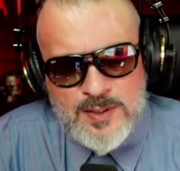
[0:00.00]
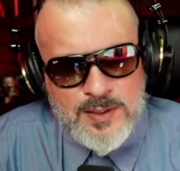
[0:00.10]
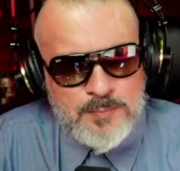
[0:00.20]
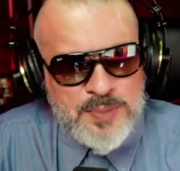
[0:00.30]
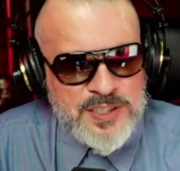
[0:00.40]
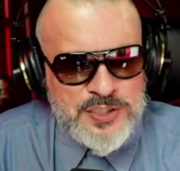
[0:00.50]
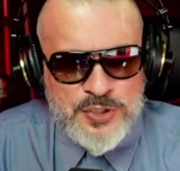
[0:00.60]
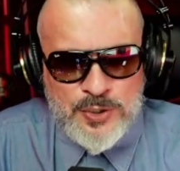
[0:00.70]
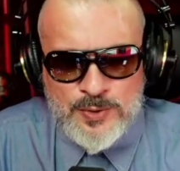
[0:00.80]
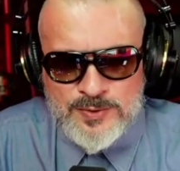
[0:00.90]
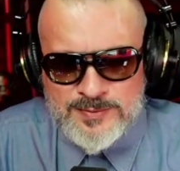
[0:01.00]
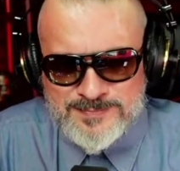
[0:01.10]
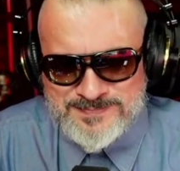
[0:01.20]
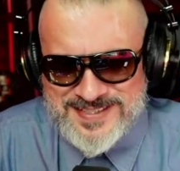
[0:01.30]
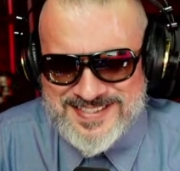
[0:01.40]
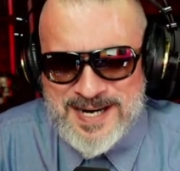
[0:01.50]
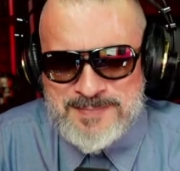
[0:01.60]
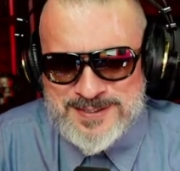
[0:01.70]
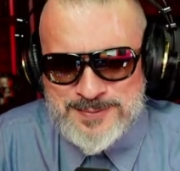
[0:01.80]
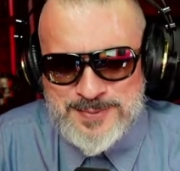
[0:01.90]
Billy Joel. It's not
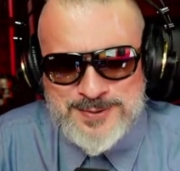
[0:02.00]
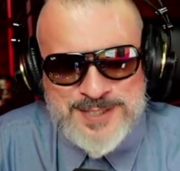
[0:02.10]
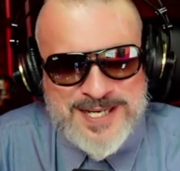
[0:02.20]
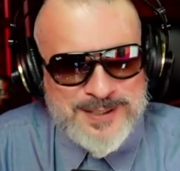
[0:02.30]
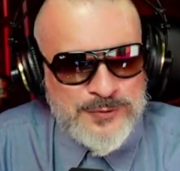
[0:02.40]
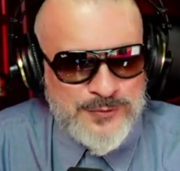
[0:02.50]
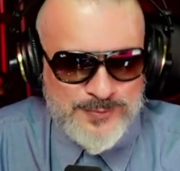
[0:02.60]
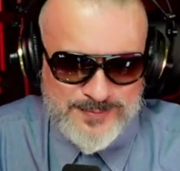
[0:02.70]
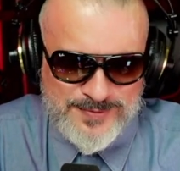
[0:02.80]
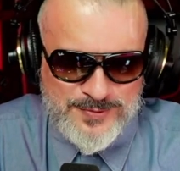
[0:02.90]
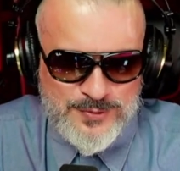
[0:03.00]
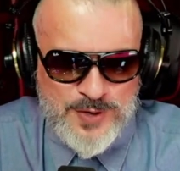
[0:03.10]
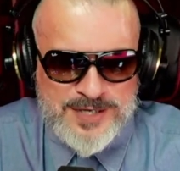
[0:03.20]
Mr. Bojangles. Scratch